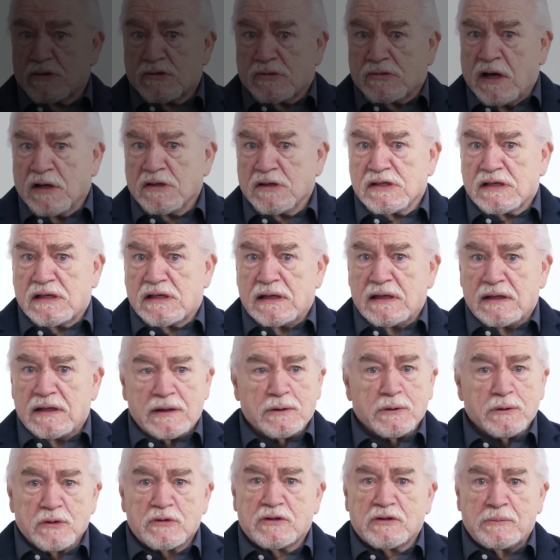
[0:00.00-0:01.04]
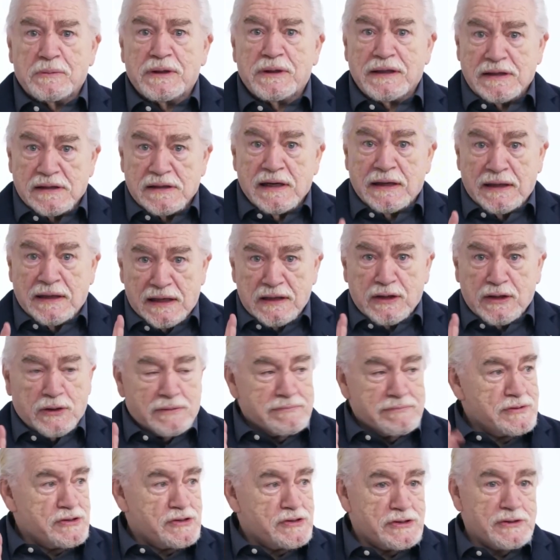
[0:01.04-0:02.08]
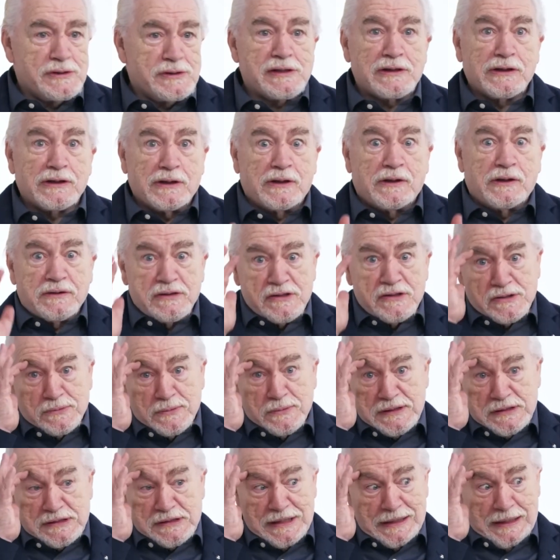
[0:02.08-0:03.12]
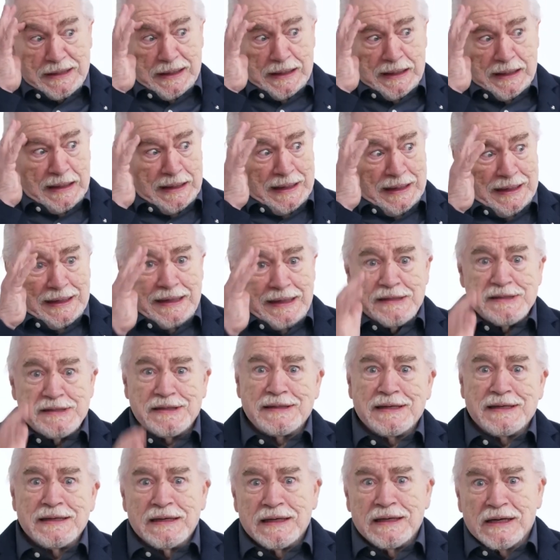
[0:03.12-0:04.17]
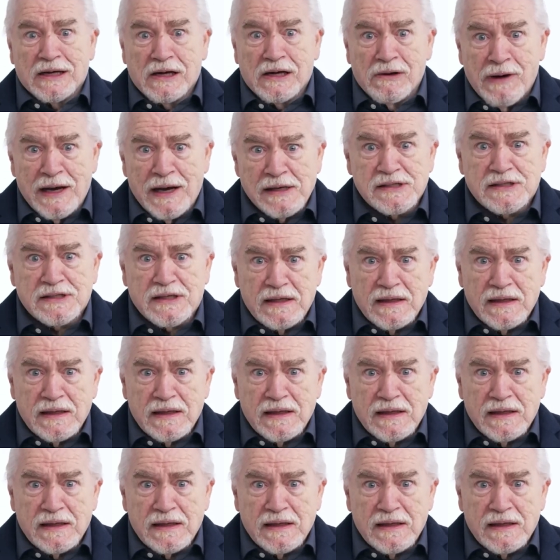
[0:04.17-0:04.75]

He wasn't shy about airing his views either, and one of the biggest targets of his criticism